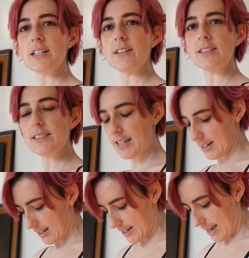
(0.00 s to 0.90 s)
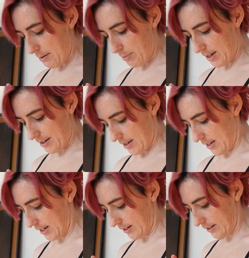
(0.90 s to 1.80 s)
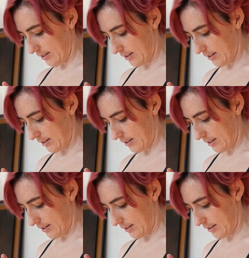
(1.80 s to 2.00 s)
tell it's like gaping here.